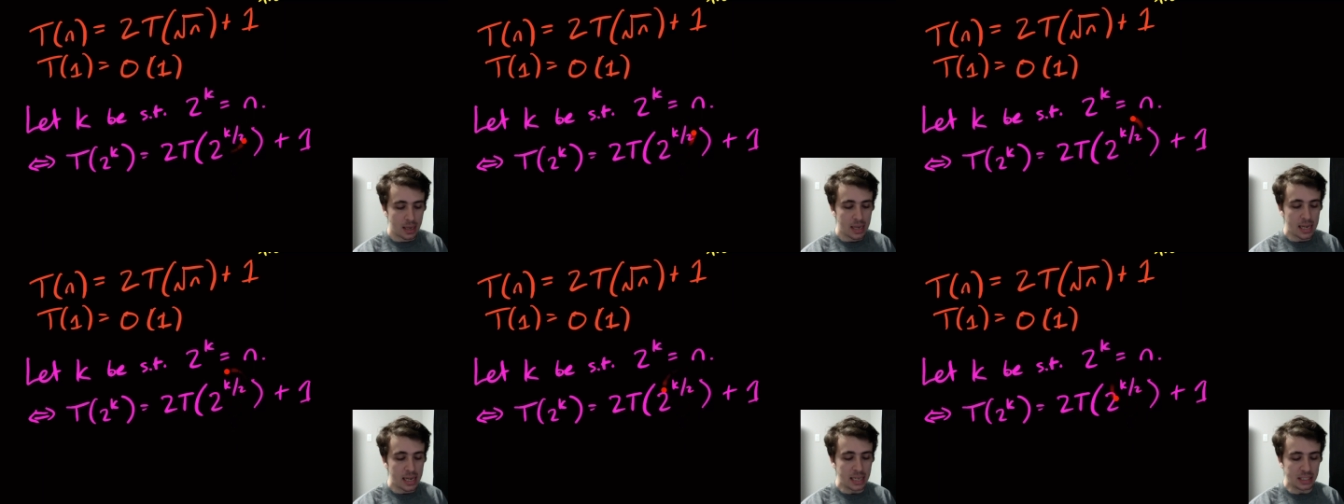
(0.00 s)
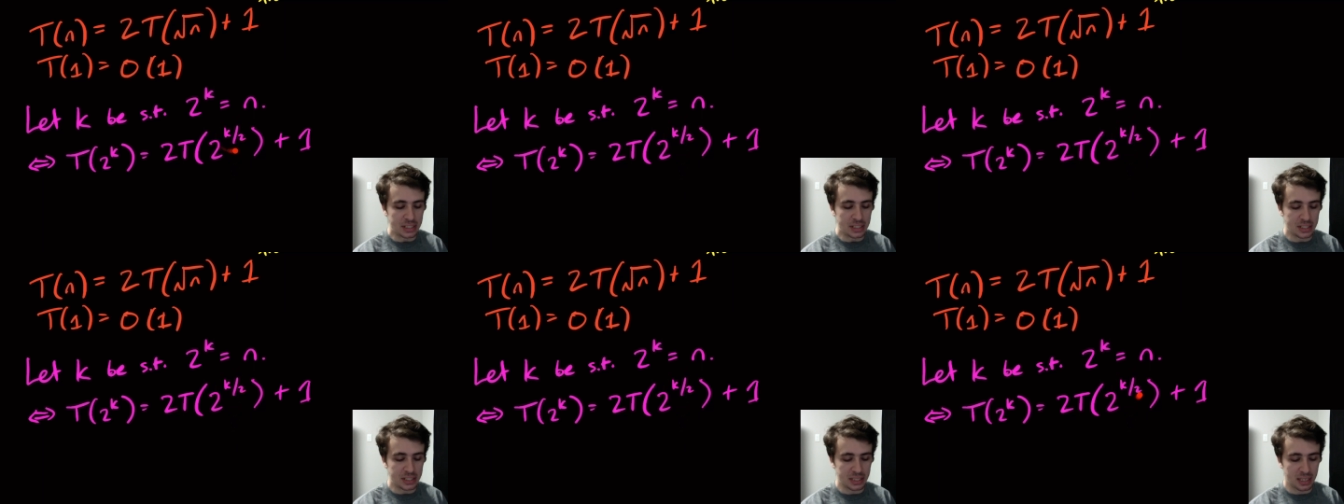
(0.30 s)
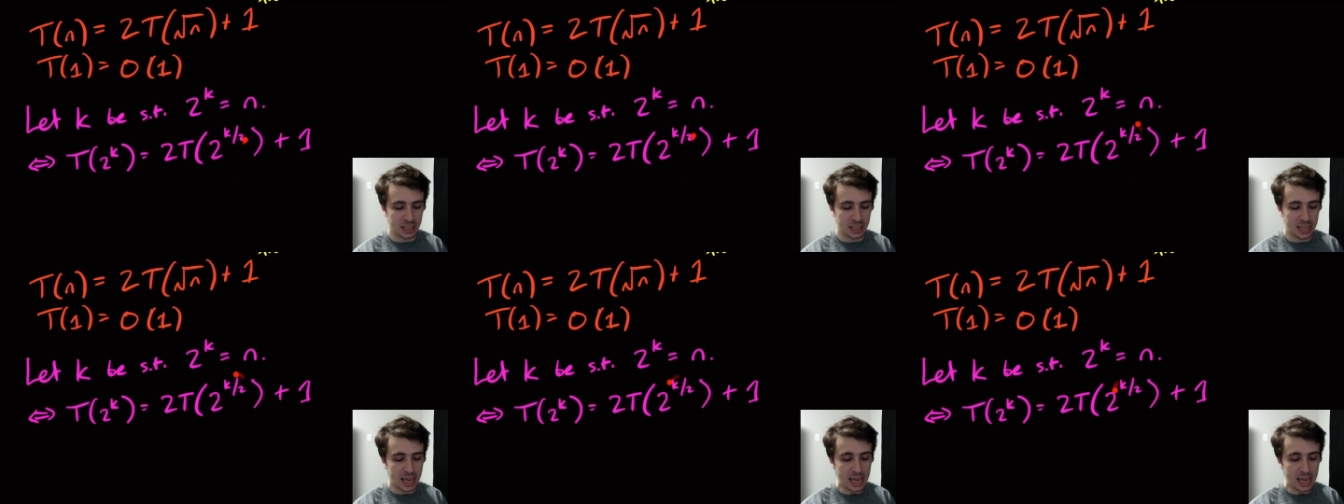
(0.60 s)
It's
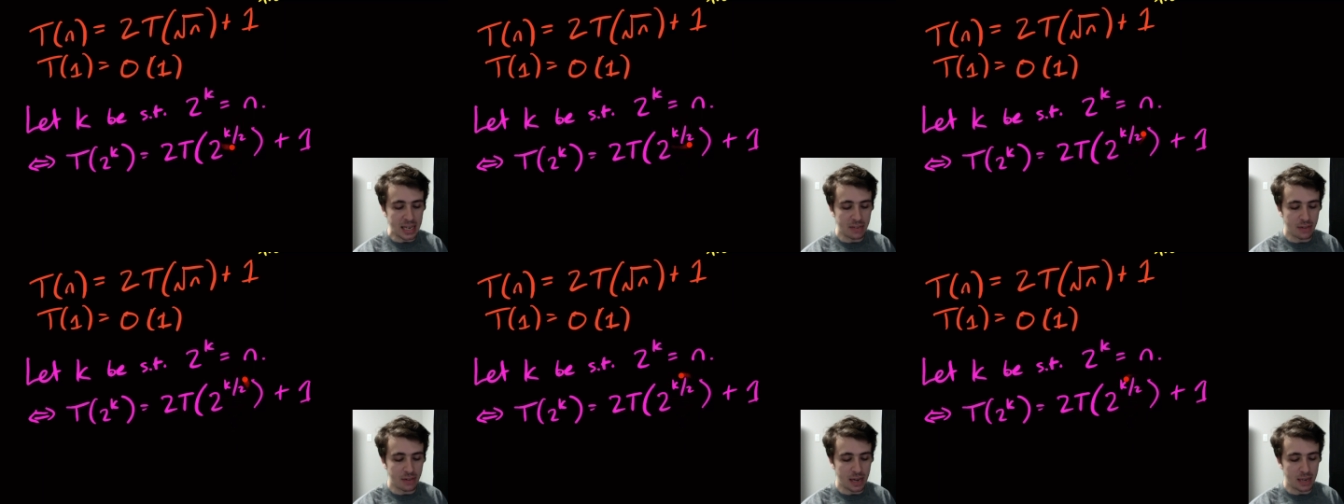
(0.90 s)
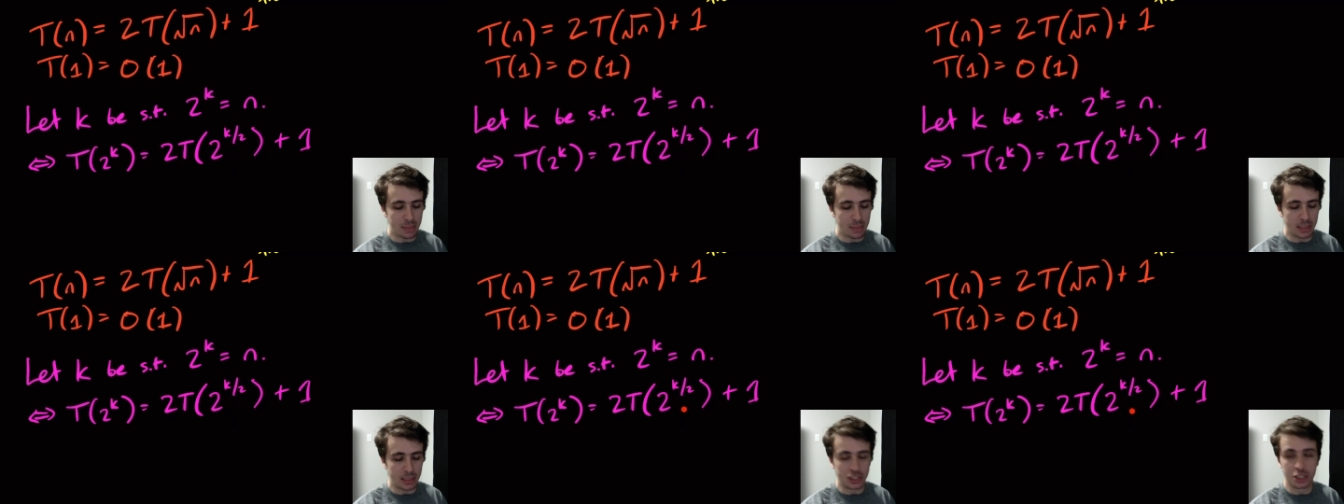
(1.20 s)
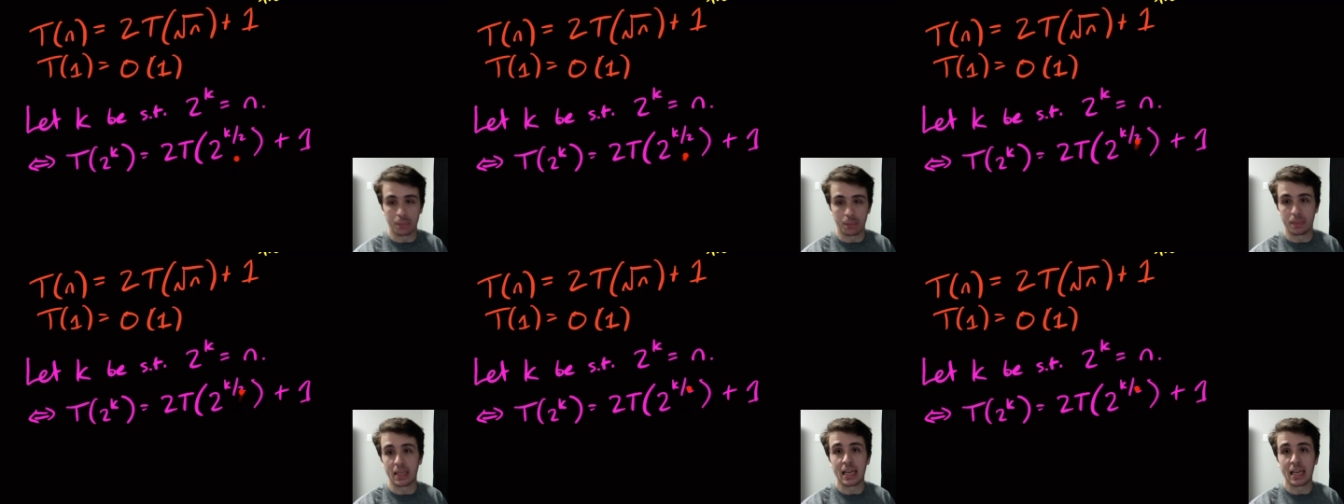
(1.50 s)
k divided by
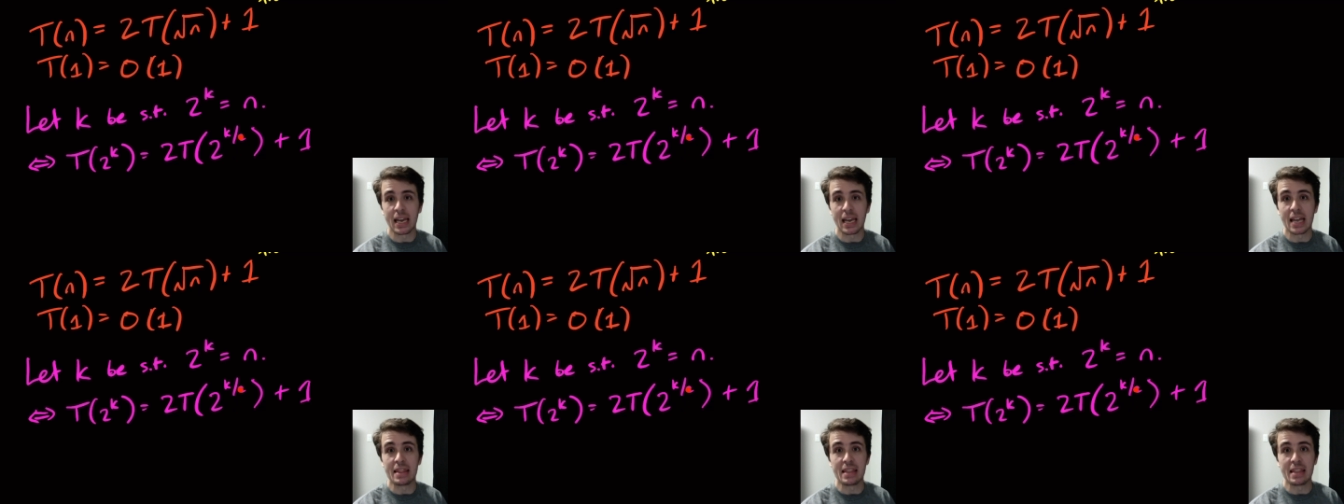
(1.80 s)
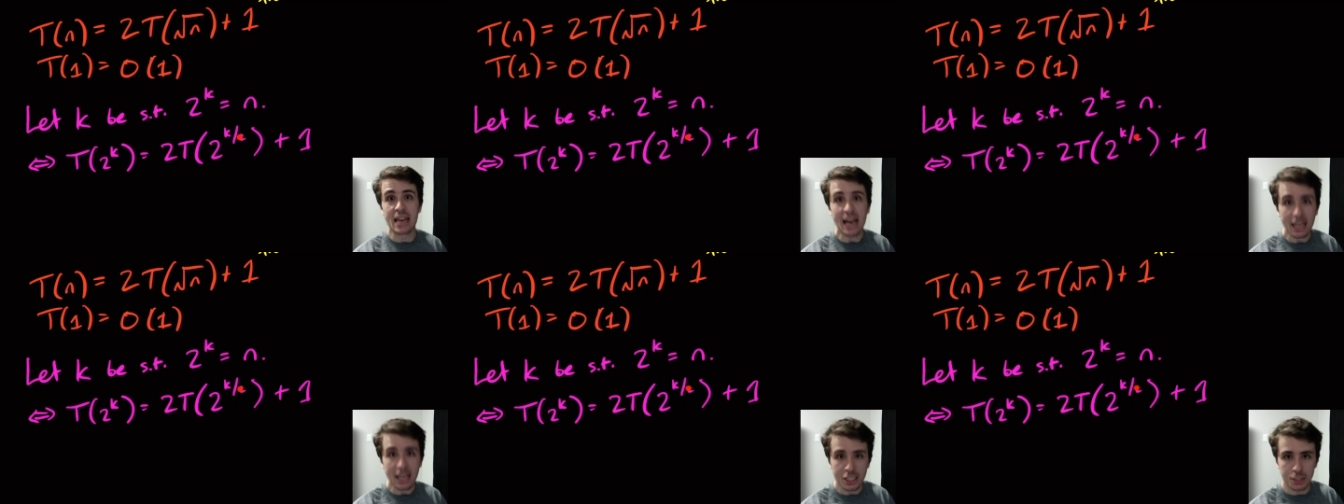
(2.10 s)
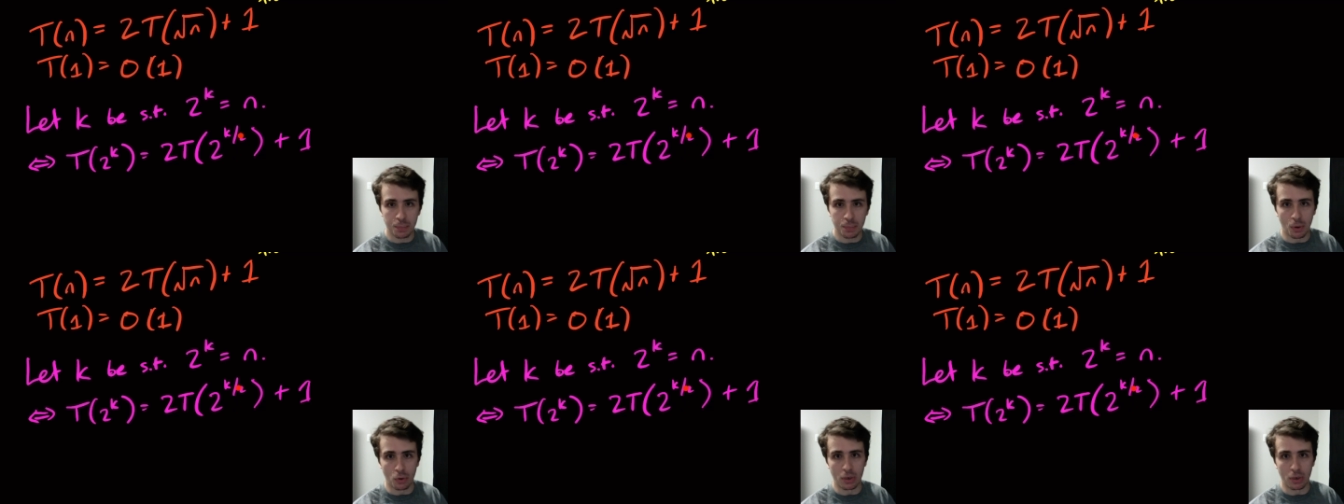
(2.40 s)
something in the
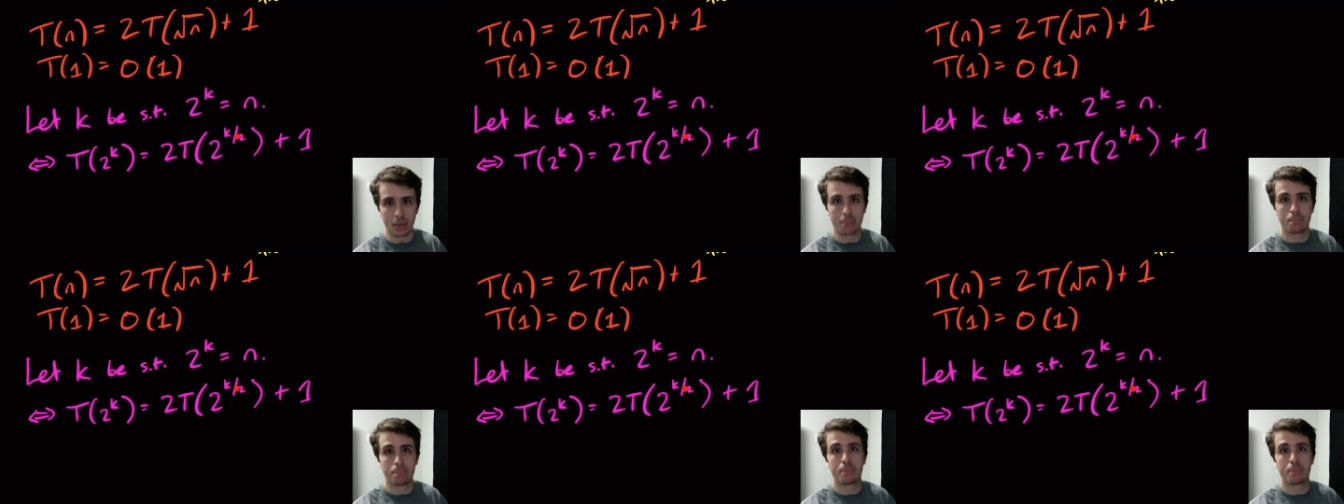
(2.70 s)
exponent,